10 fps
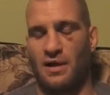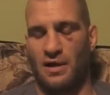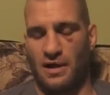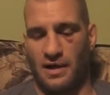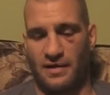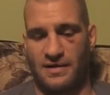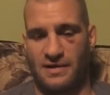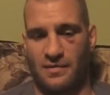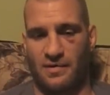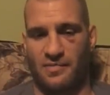And they
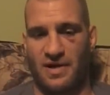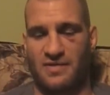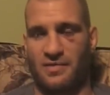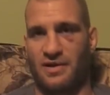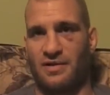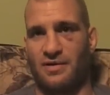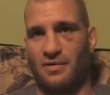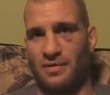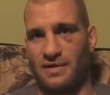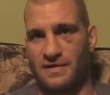said, well, the best we can
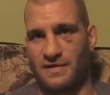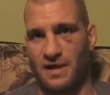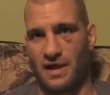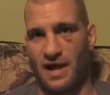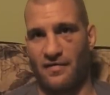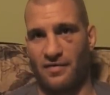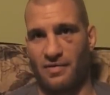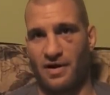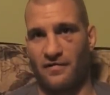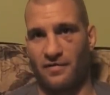do is have it
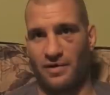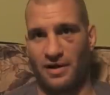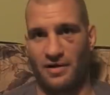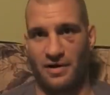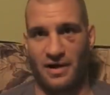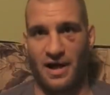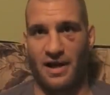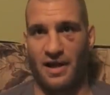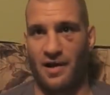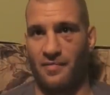ready for you here at 9
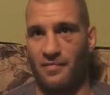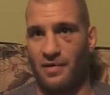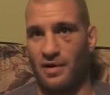a.m.